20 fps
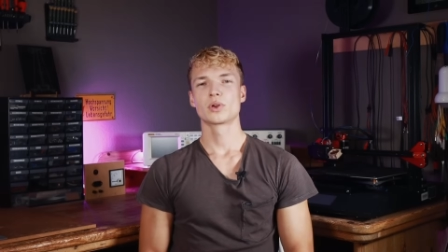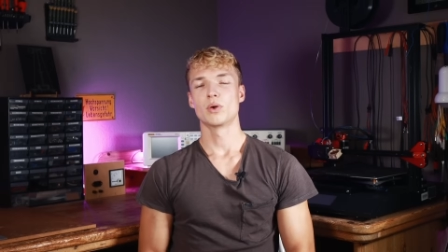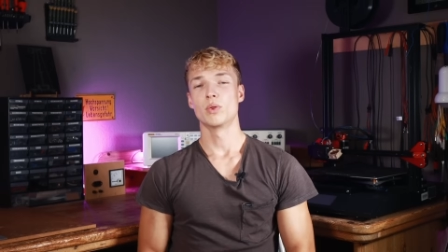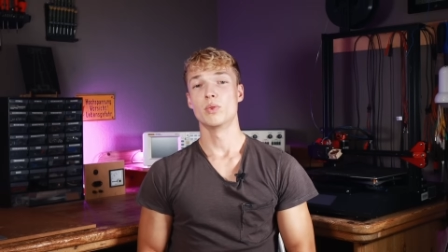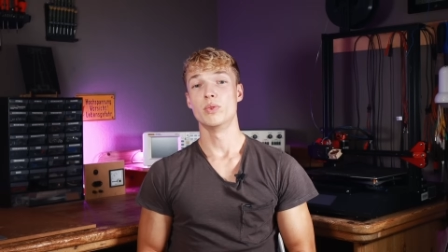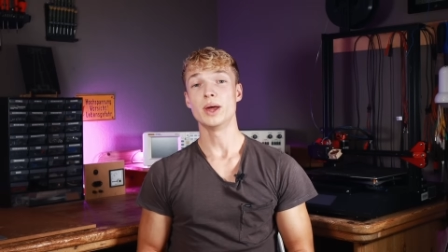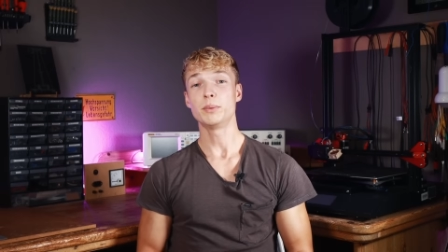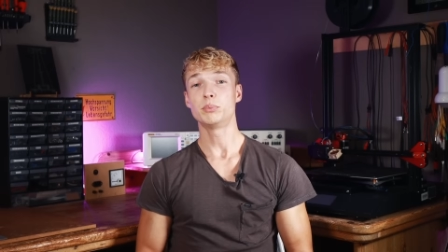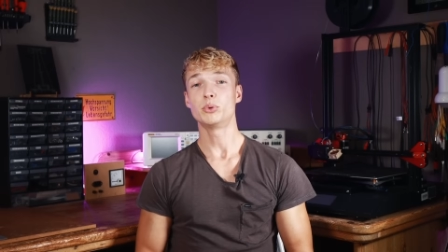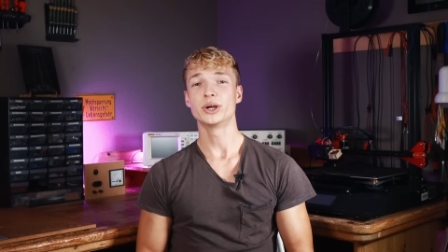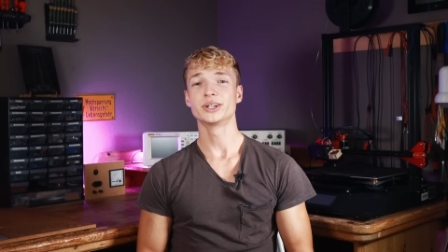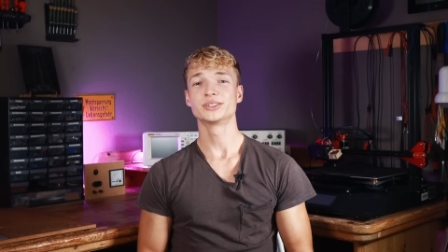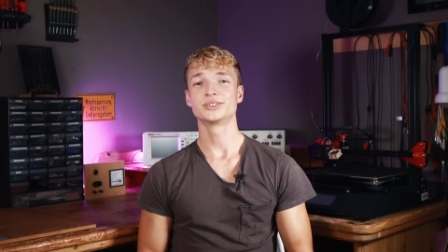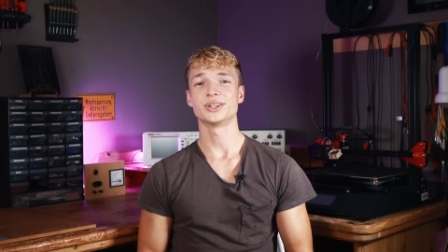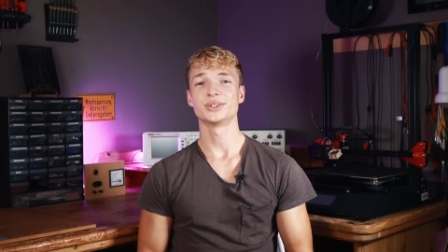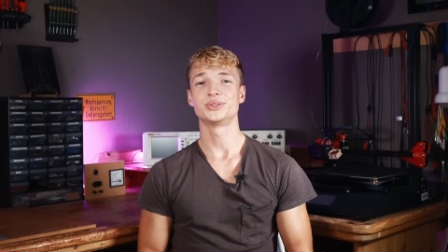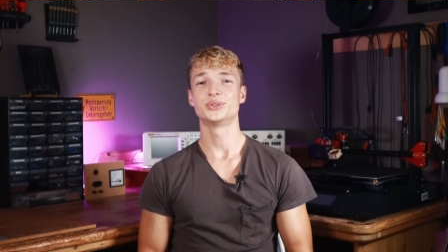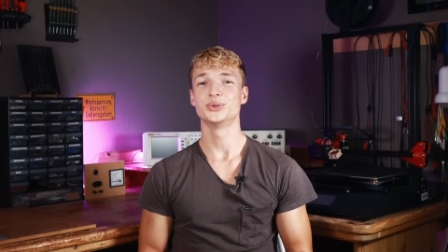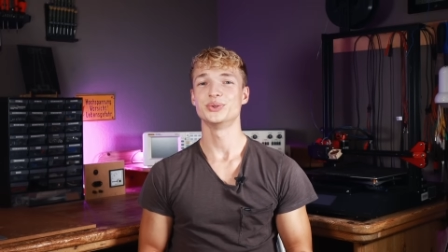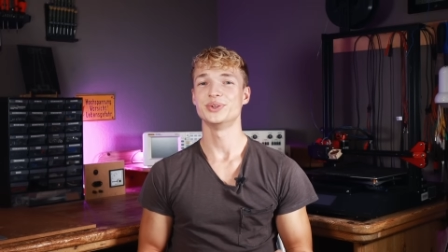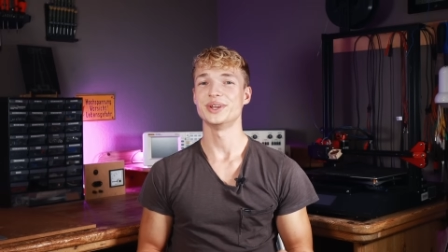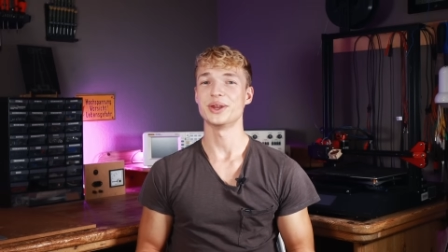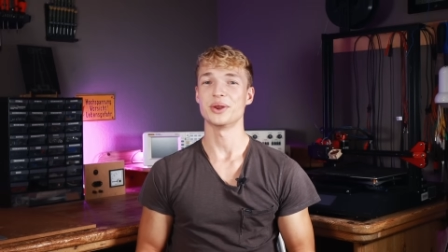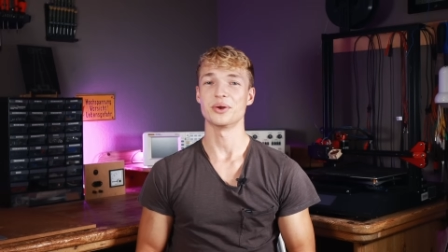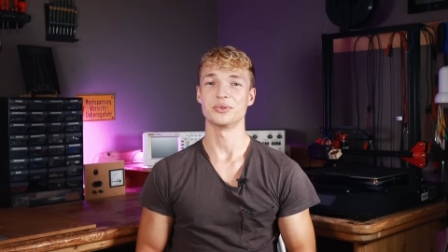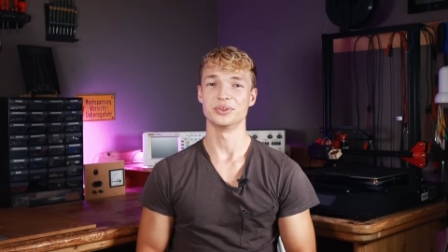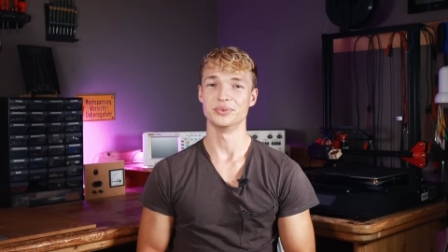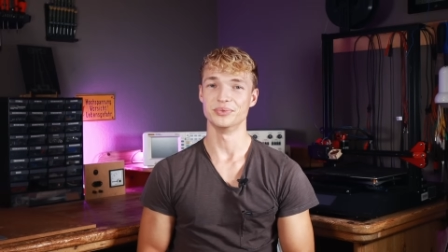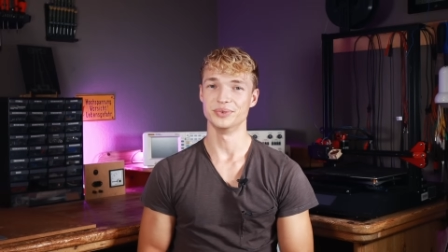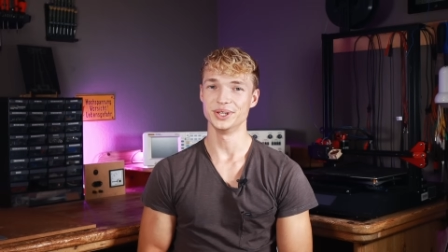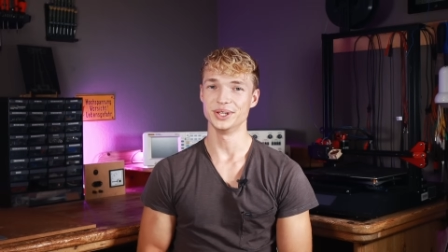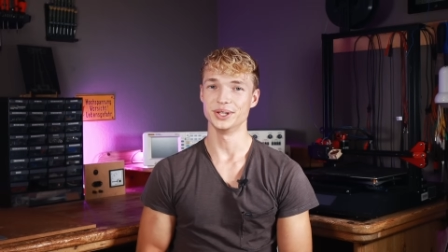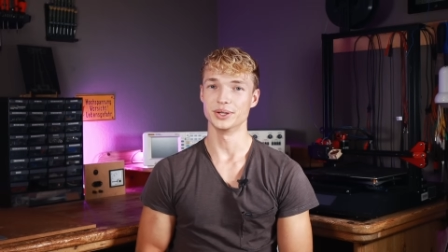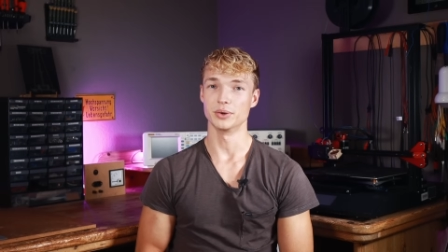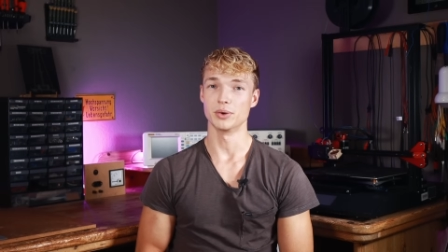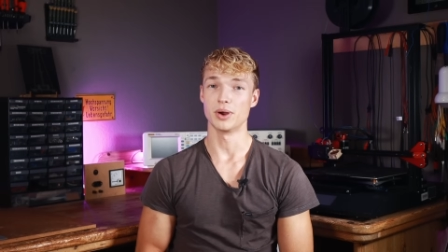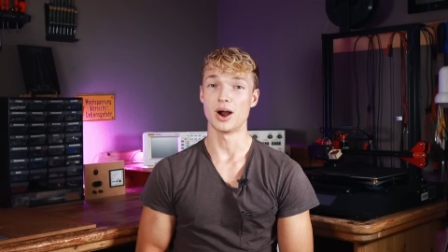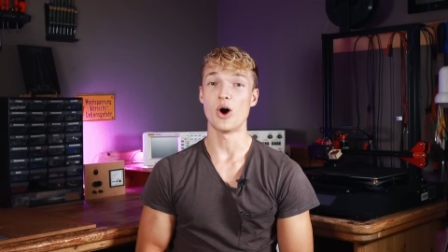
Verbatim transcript: That brings us to the end of the video.